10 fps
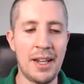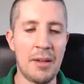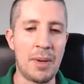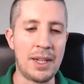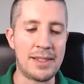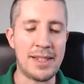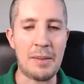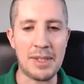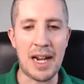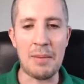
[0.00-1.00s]
But at the same
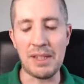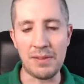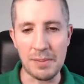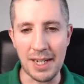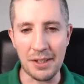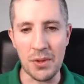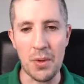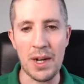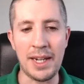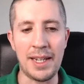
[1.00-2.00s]
time, on the flip side of the
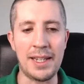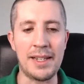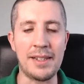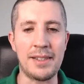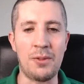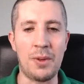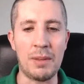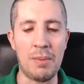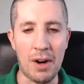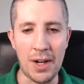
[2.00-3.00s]
coin is with
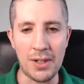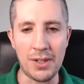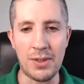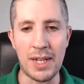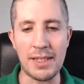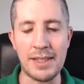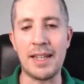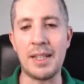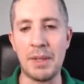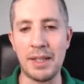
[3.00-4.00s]
partners, you get
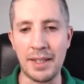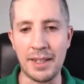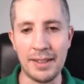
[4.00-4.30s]
scalability